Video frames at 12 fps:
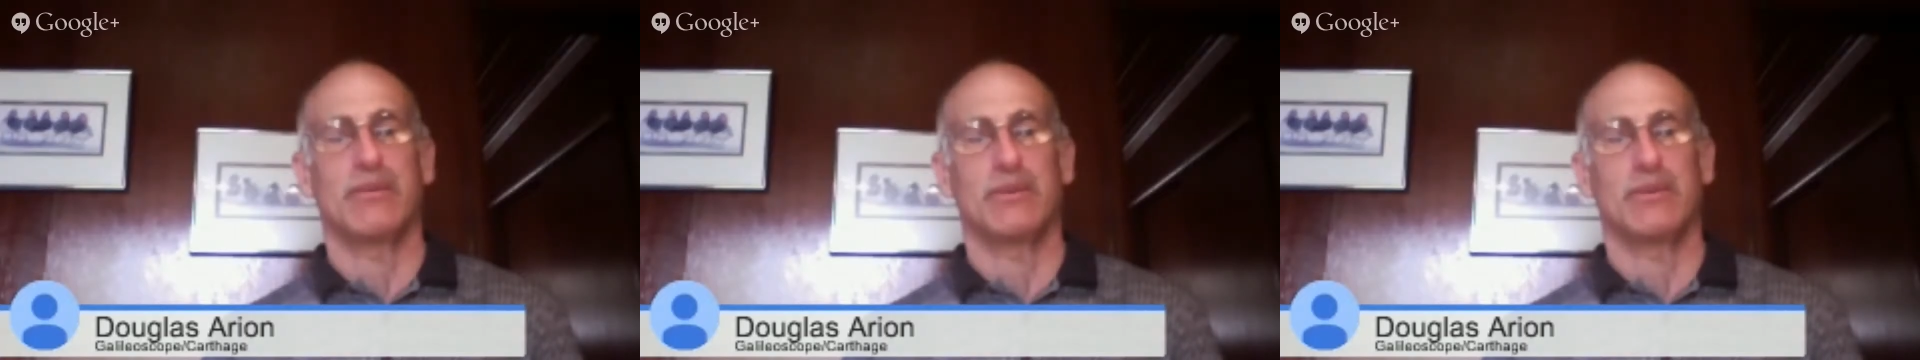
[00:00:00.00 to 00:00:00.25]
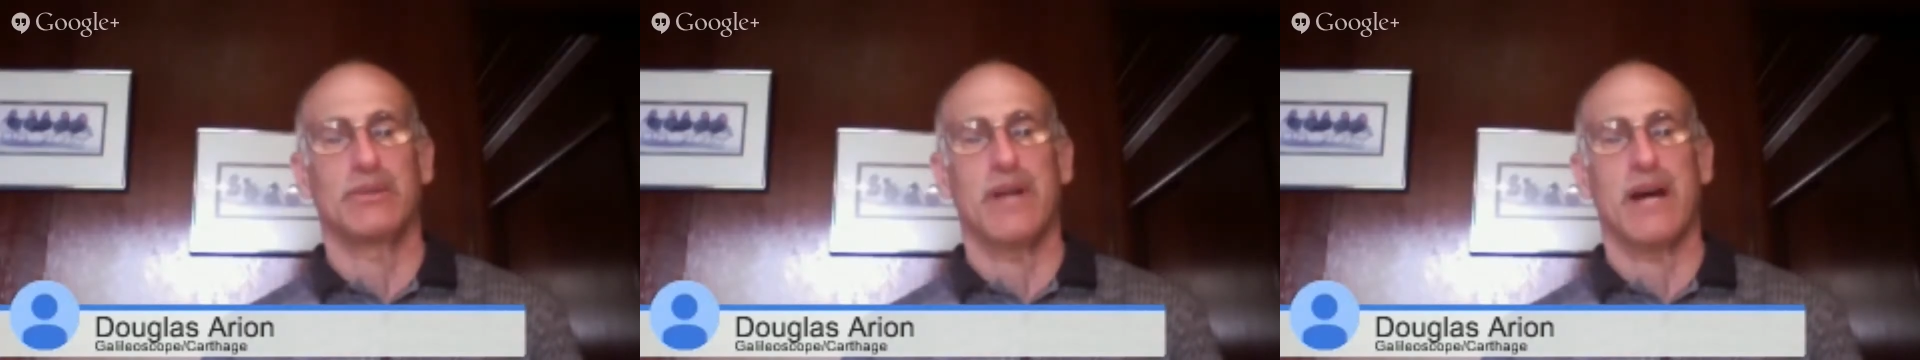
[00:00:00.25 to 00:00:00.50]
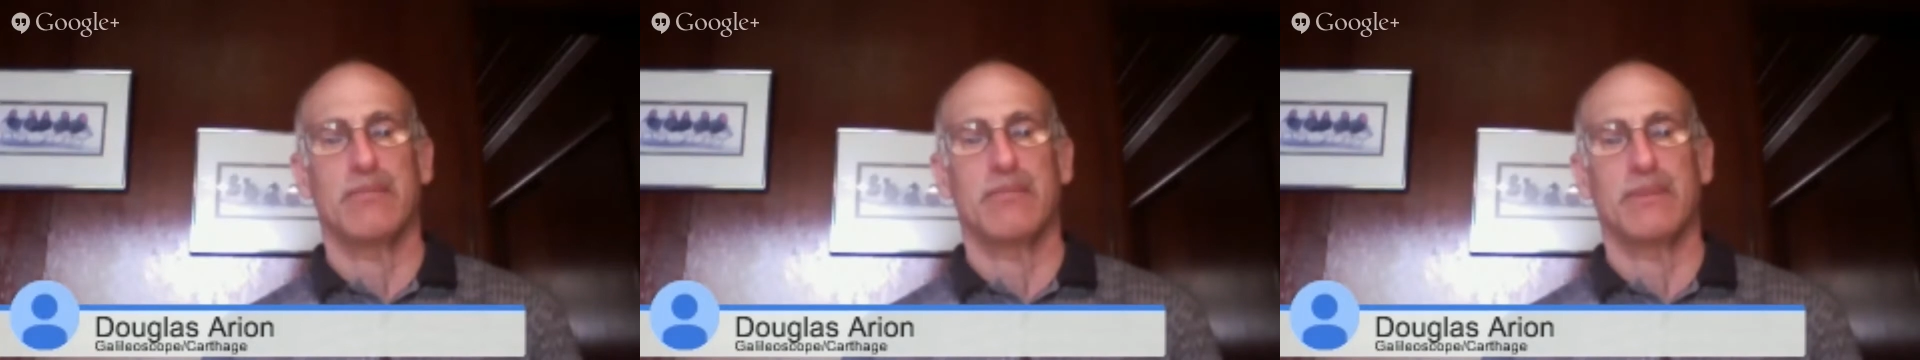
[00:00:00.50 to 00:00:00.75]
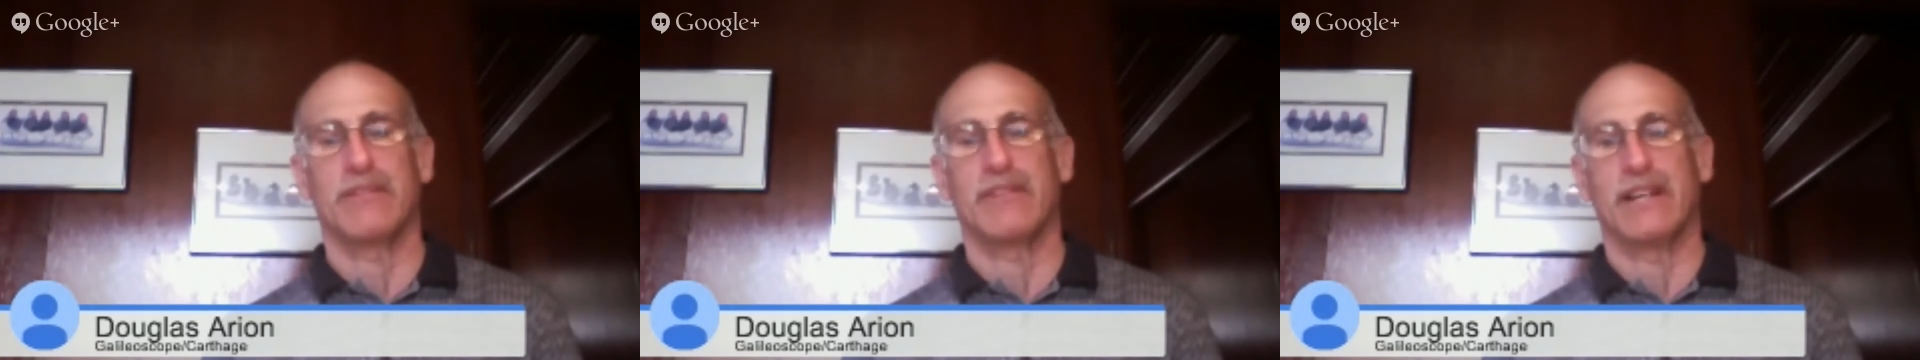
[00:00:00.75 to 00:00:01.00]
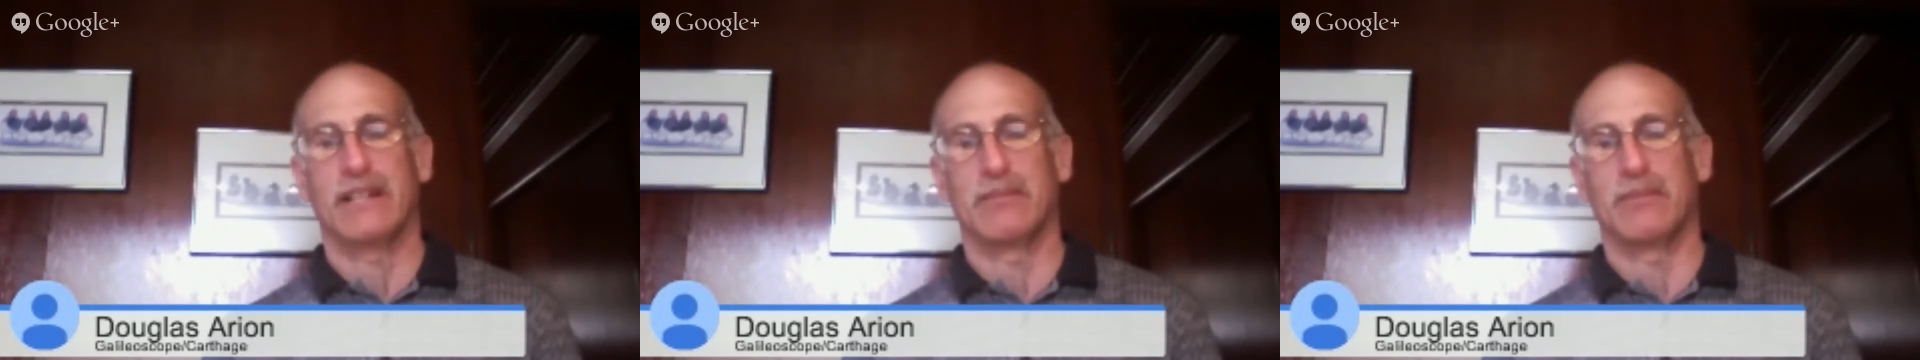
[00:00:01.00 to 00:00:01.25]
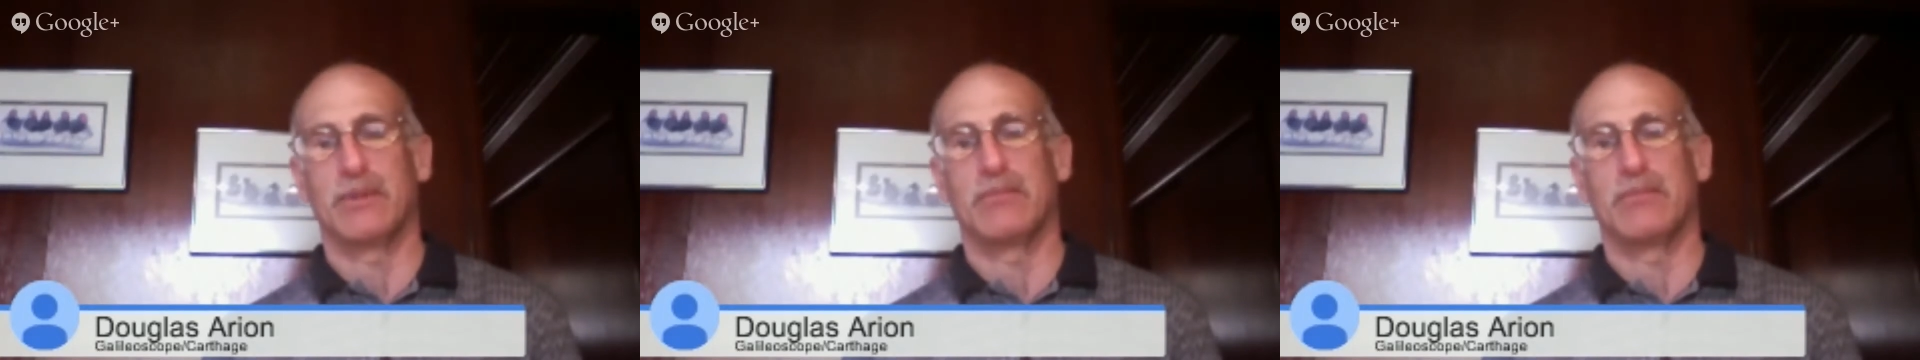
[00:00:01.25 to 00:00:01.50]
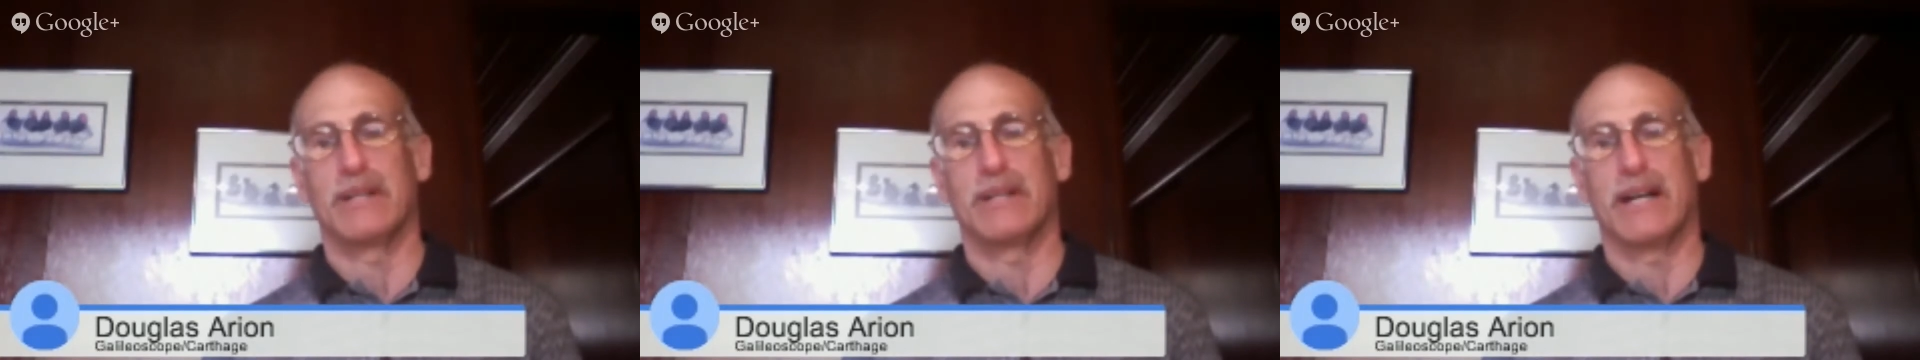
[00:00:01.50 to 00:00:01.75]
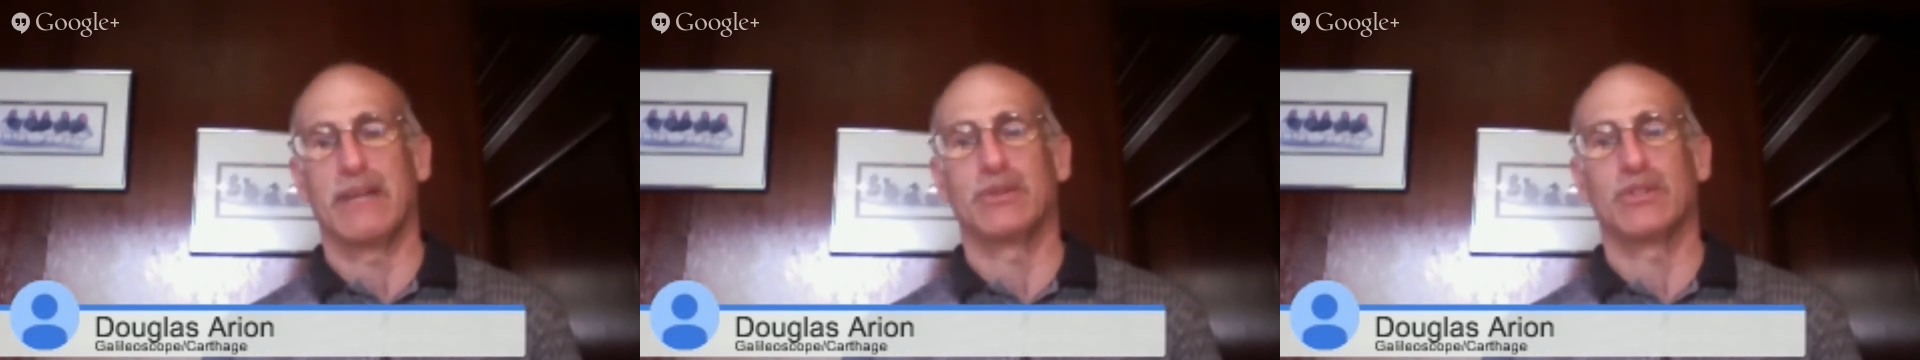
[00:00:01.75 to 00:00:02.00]
will not be available, but
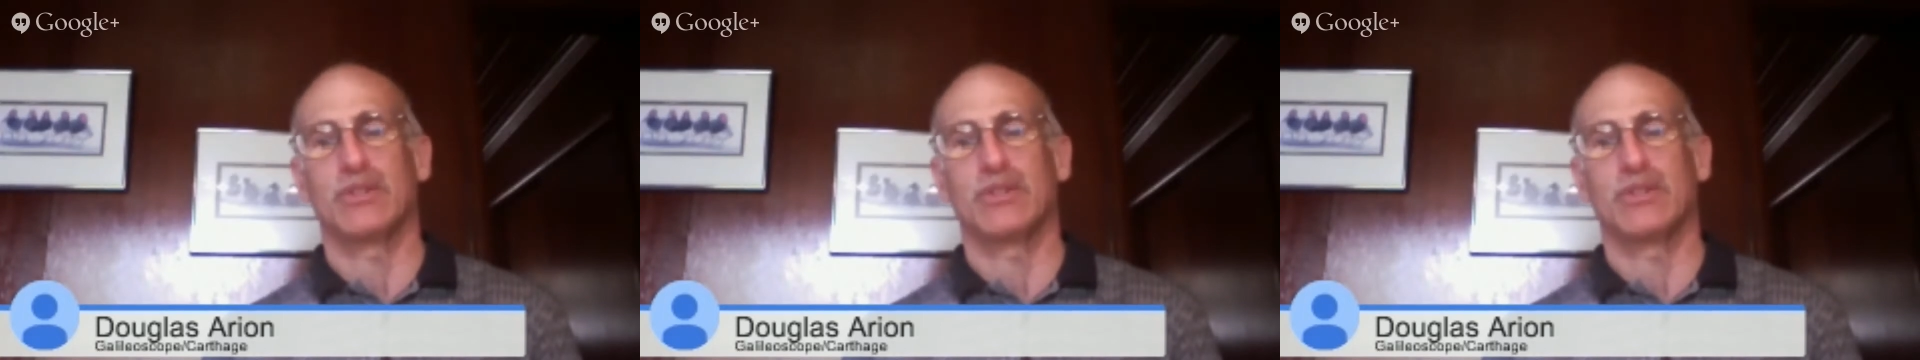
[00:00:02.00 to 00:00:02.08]
I will